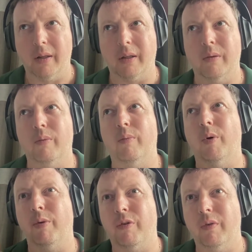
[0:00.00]
I think
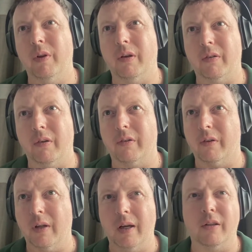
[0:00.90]
what we should realize here is
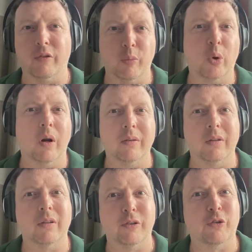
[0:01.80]
that, hey, there's more out
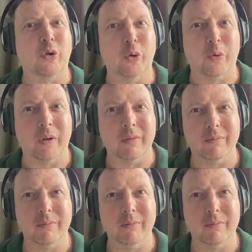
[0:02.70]
there than just concrete.